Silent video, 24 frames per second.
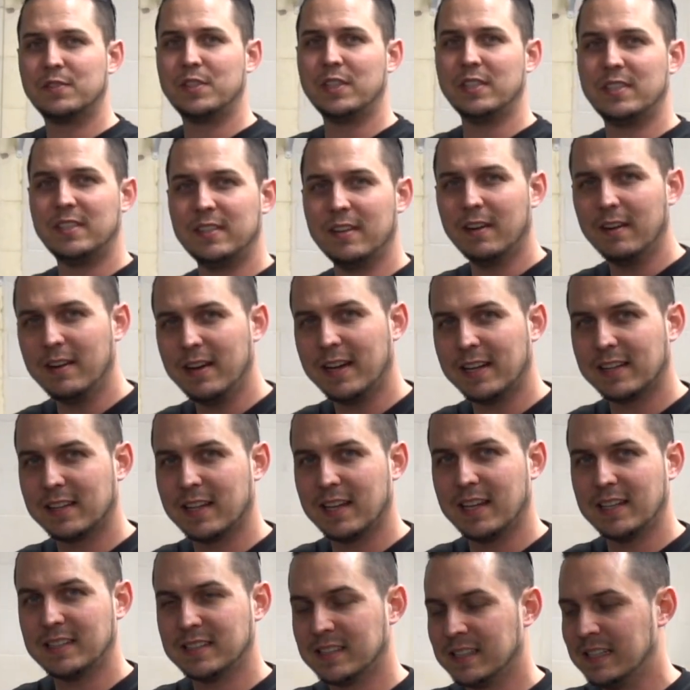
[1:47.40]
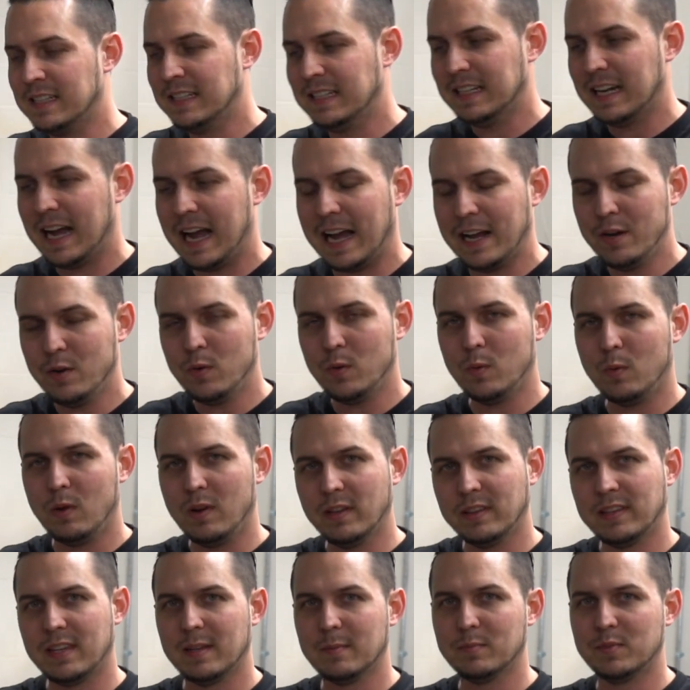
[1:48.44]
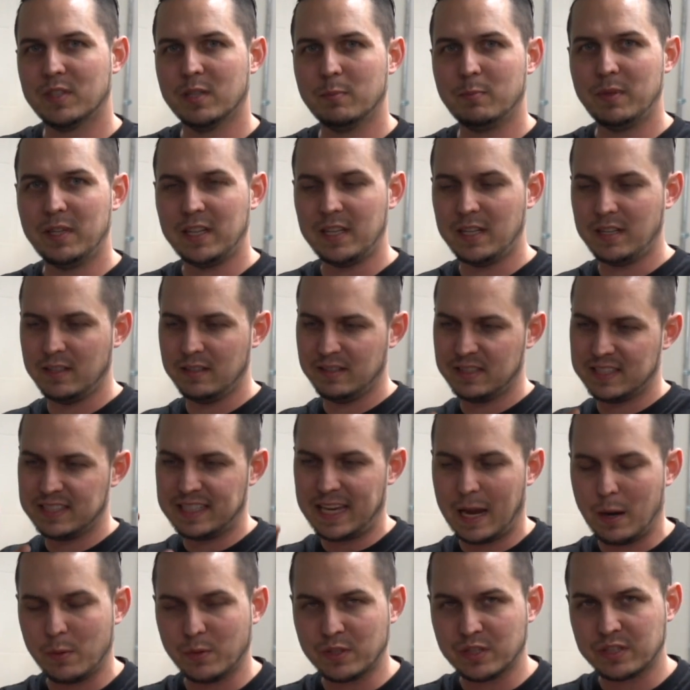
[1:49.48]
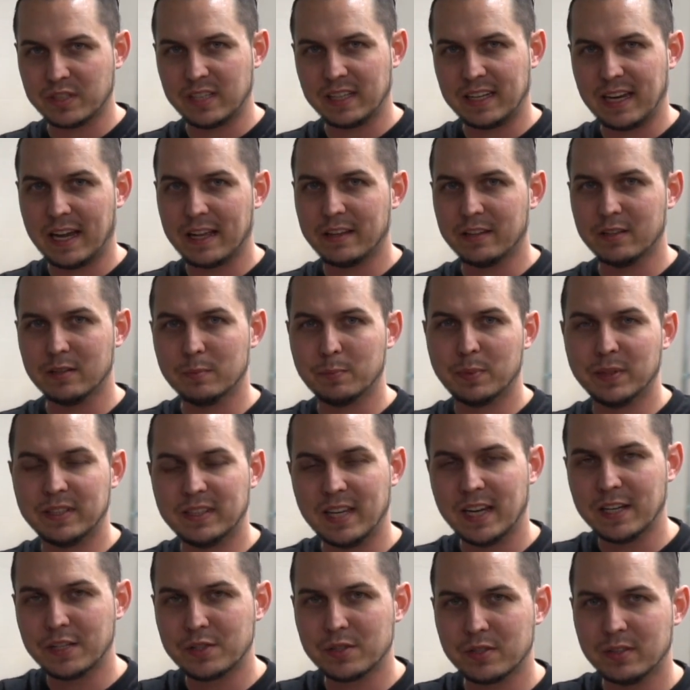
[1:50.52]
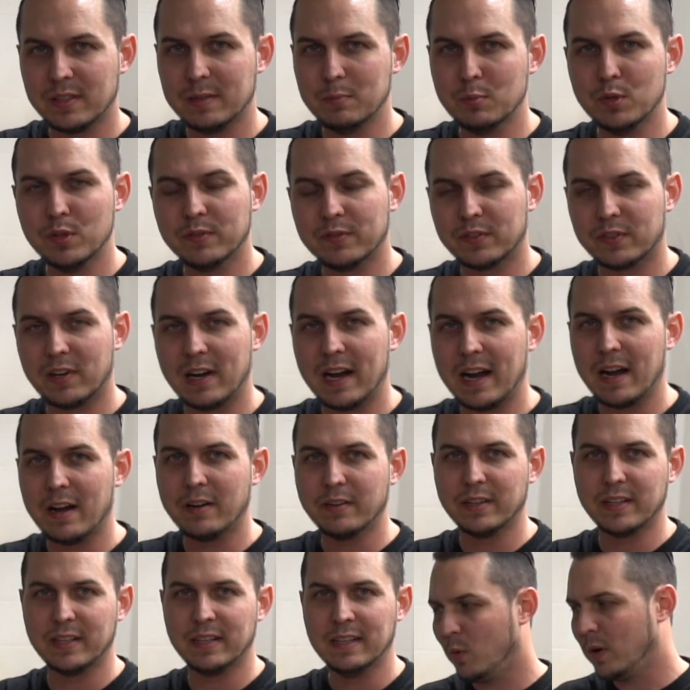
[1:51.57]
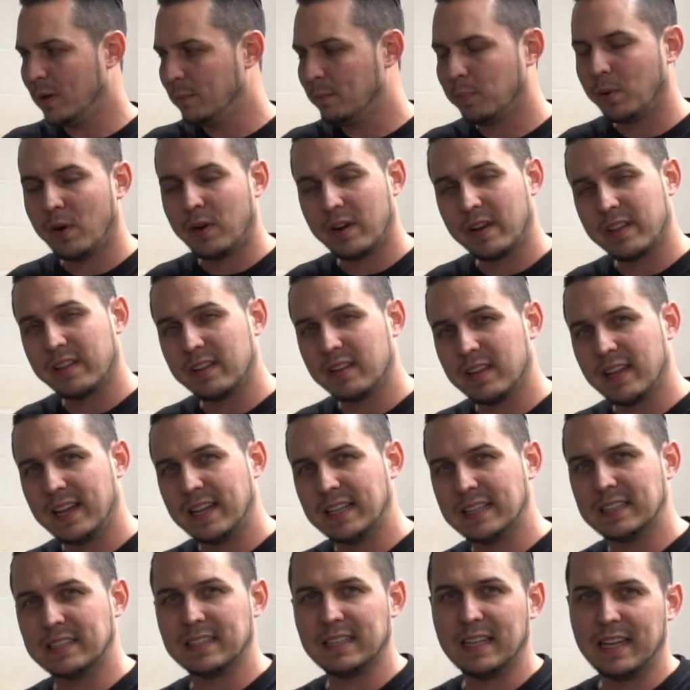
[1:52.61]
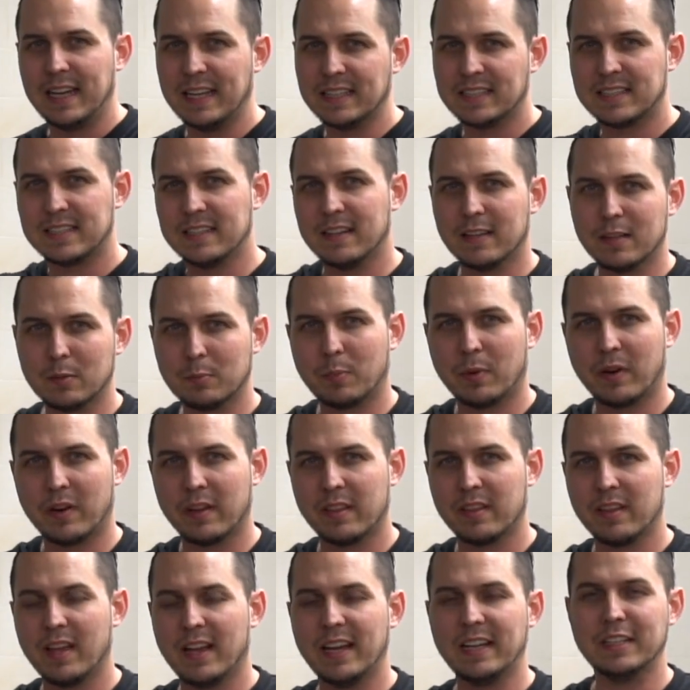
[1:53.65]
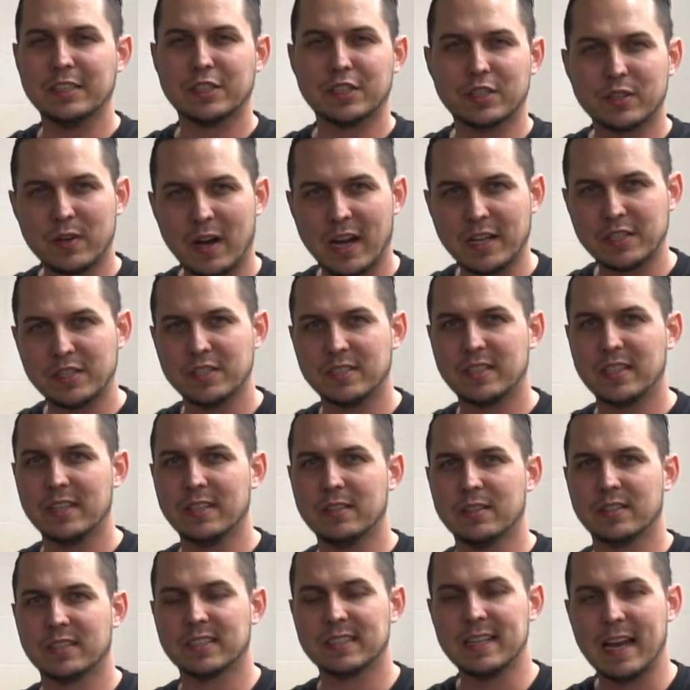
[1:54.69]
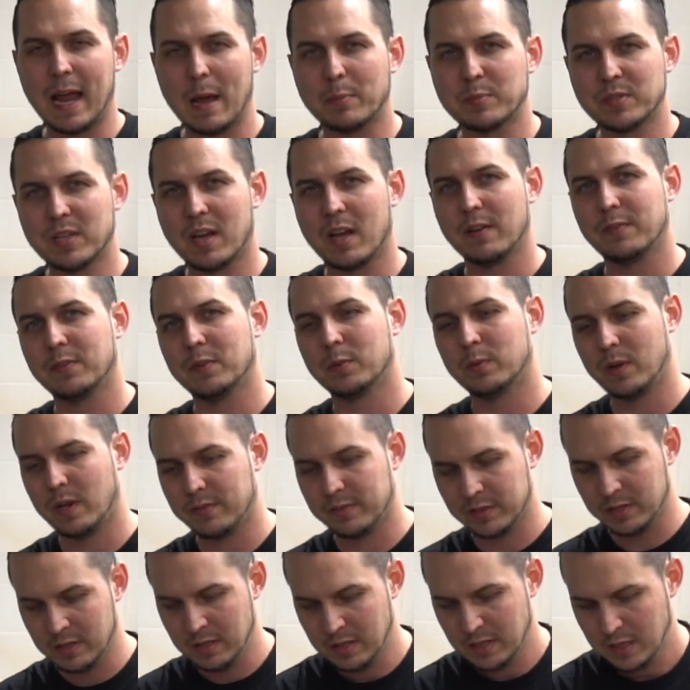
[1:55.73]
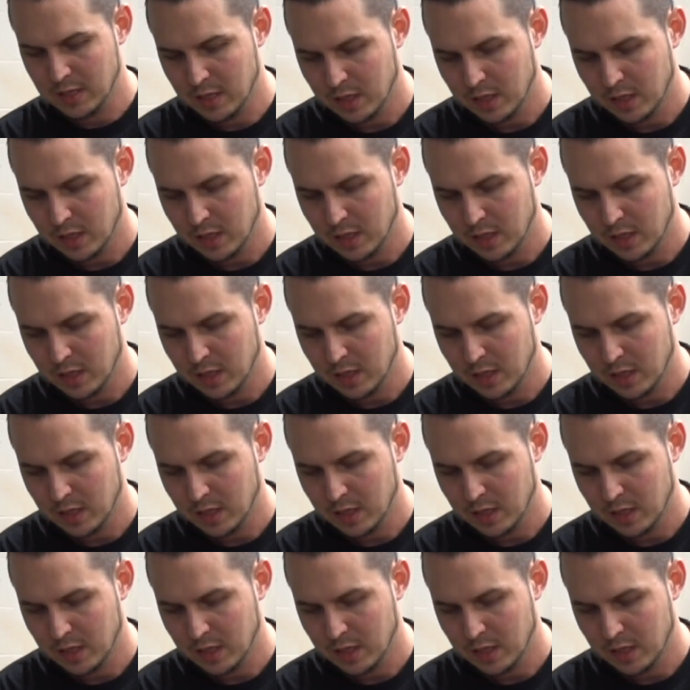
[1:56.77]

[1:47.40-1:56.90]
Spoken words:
GTR headlights, I don't want them to be sandwiched together and potentially move around and one part of the light hits the other part of the light and scratches it or snaps off or whatever.